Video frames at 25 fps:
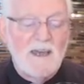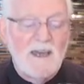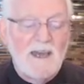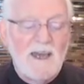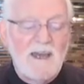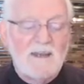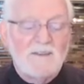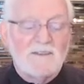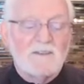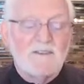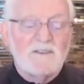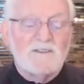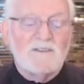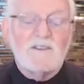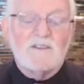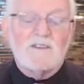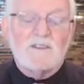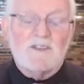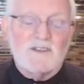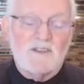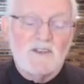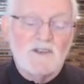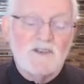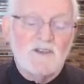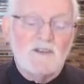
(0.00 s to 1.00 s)
and to
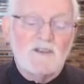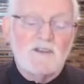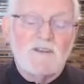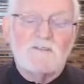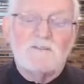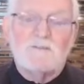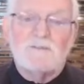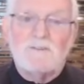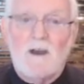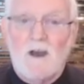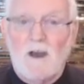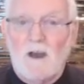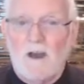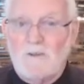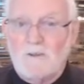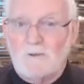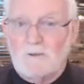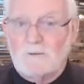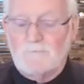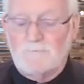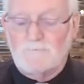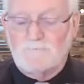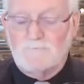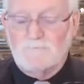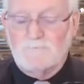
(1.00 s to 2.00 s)
discern the Father,
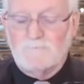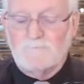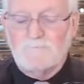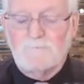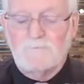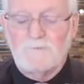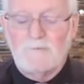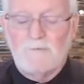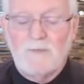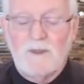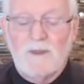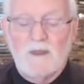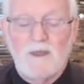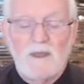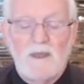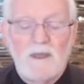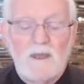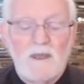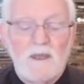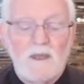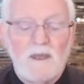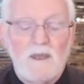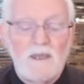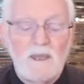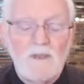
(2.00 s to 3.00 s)

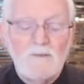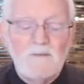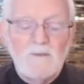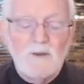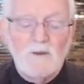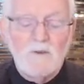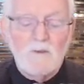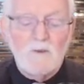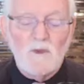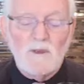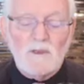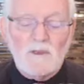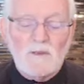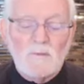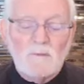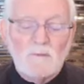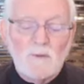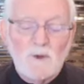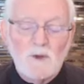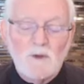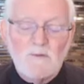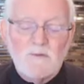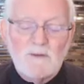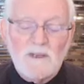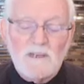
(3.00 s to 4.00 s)
even with the
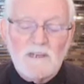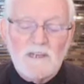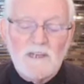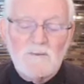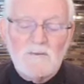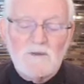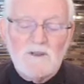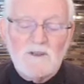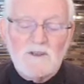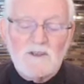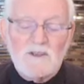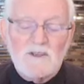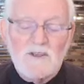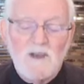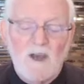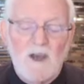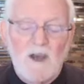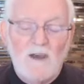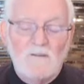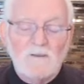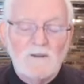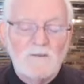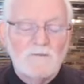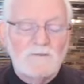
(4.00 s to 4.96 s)
perfect image of the